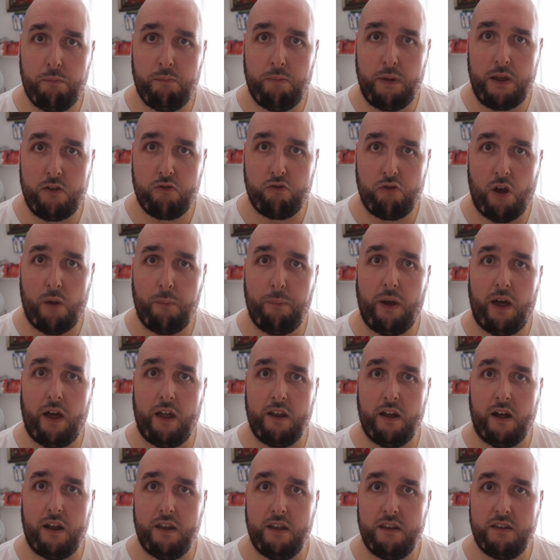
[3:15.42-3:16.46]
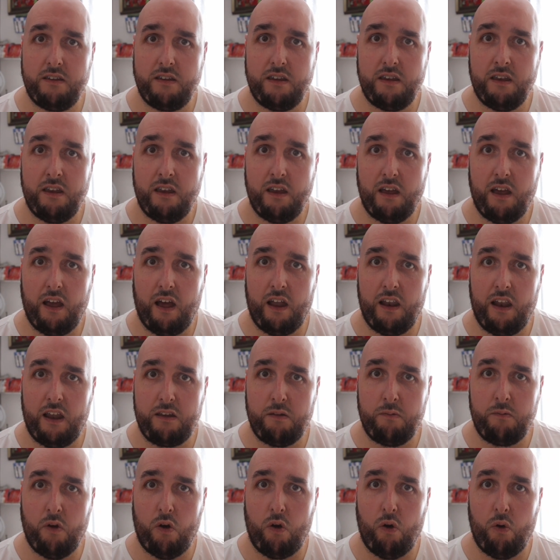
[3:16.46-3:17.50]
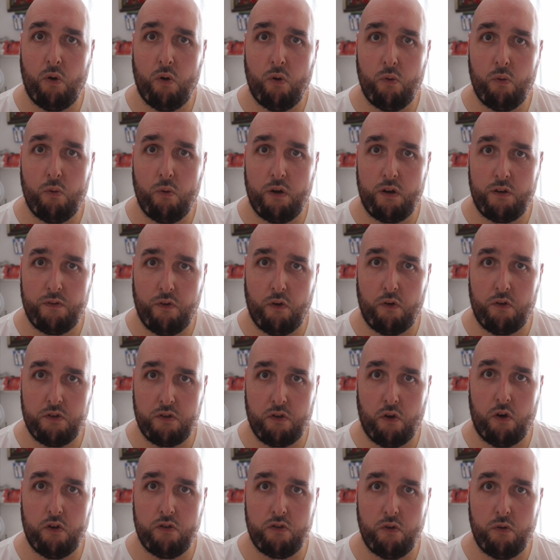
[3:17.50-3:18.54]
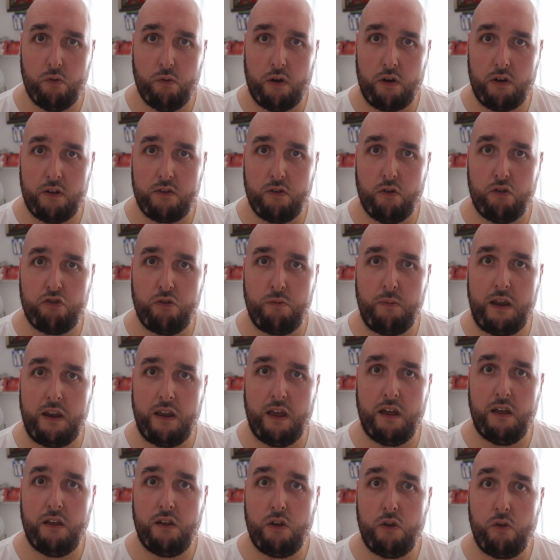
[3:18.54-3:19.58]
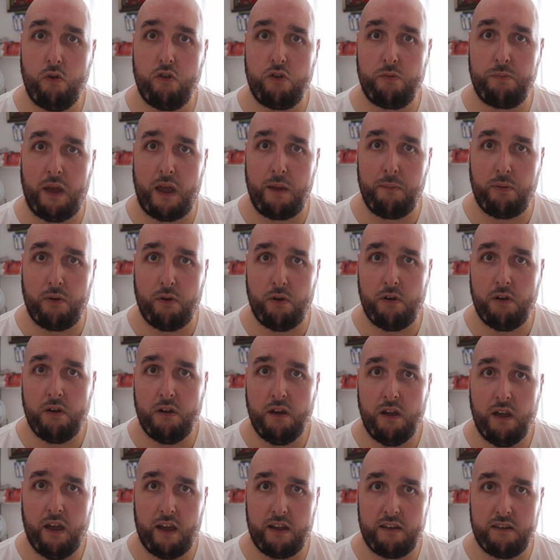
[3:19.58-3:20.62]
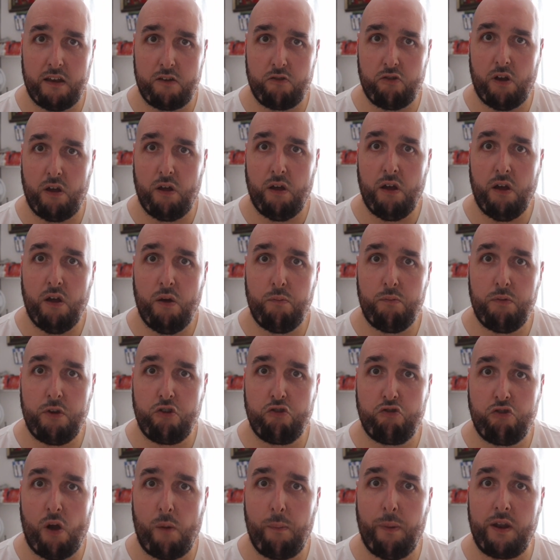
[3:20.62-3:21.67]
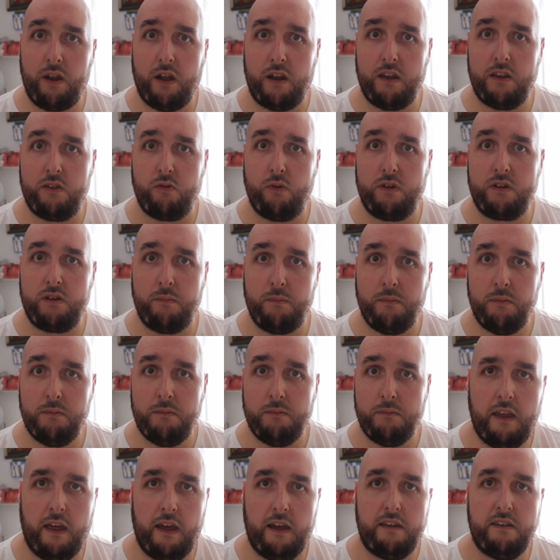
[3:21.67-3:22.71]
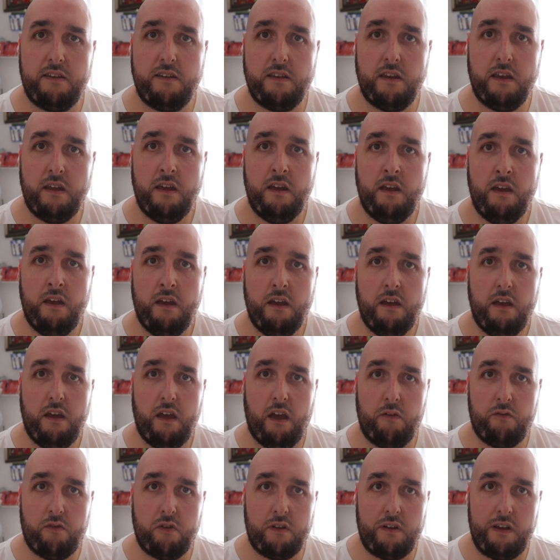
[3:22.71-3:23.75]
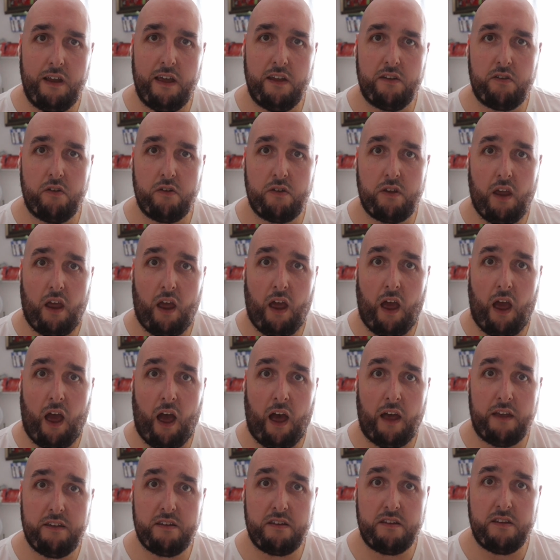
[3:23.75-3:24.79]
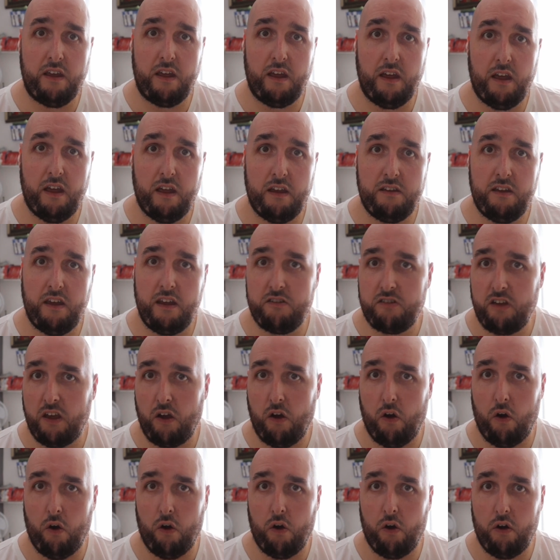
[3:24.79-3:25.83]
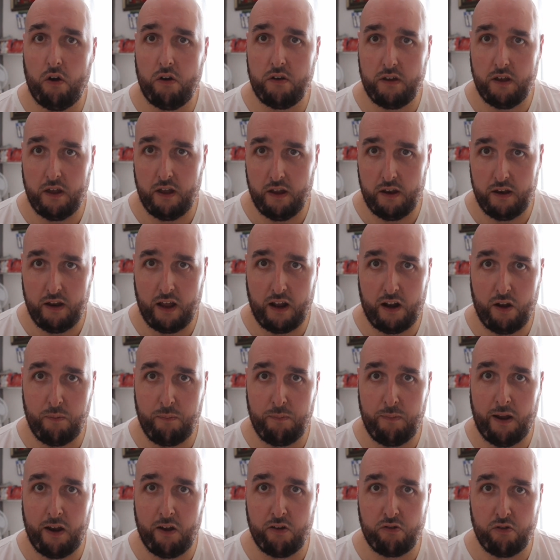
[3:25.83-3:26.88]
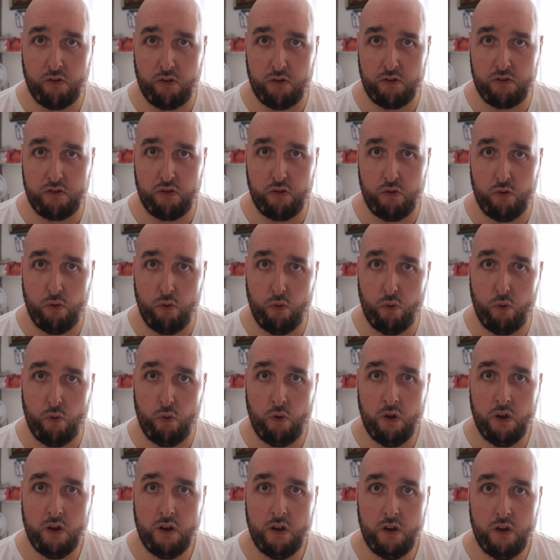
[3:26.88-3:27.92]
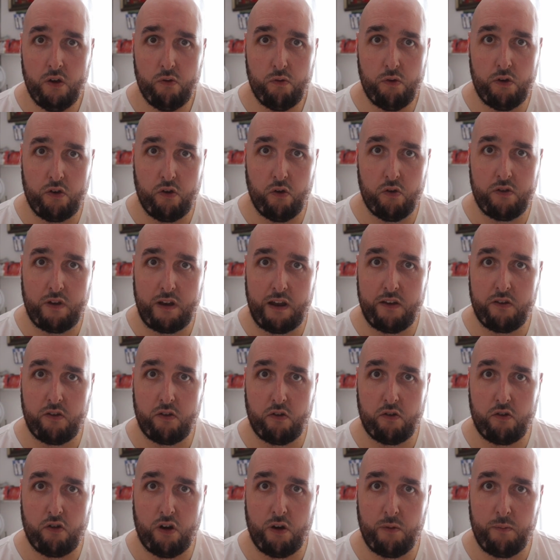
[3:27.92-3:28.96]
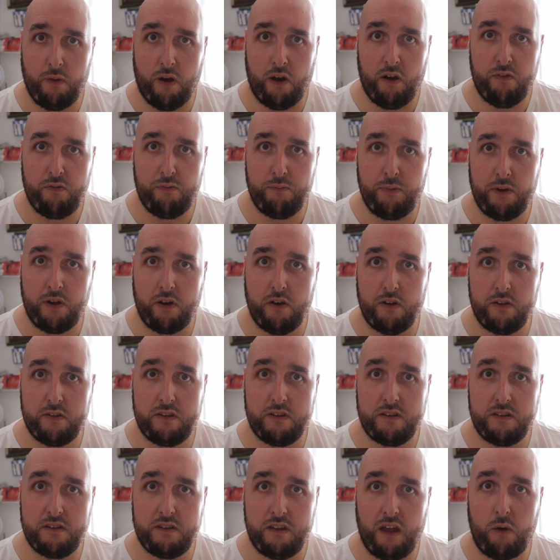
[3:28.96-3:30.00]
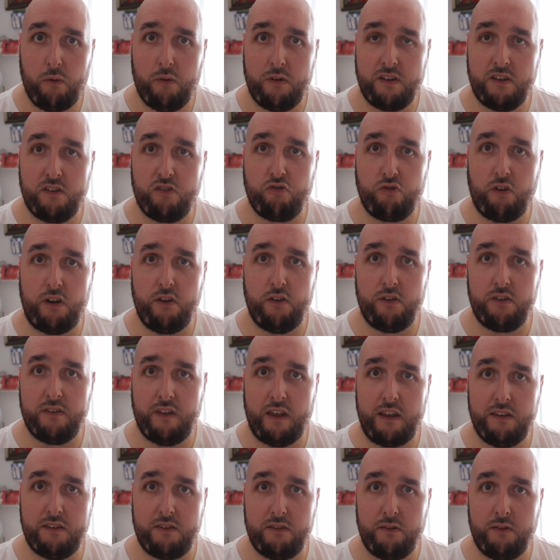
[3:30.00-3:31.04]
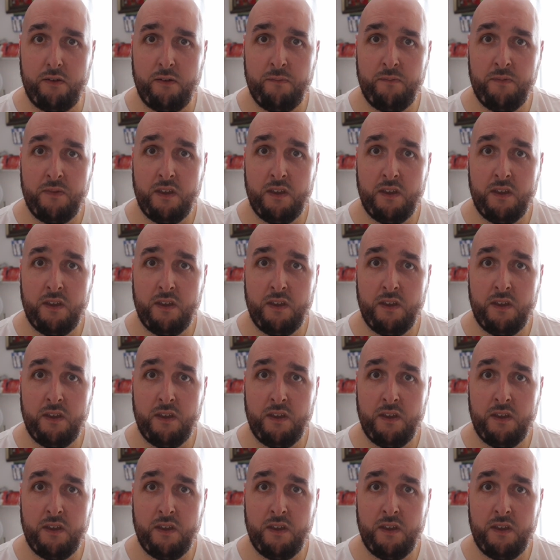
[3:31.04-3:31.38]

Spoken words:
Be straight up and honest and let them know where the photos go to, whether social media, newspaper, etc. Be straight up and honest with them. Next, if there's lasers, ask the DJ or the nightclub manager to reduce the lasers or turn them off, because that will destroy your sensor.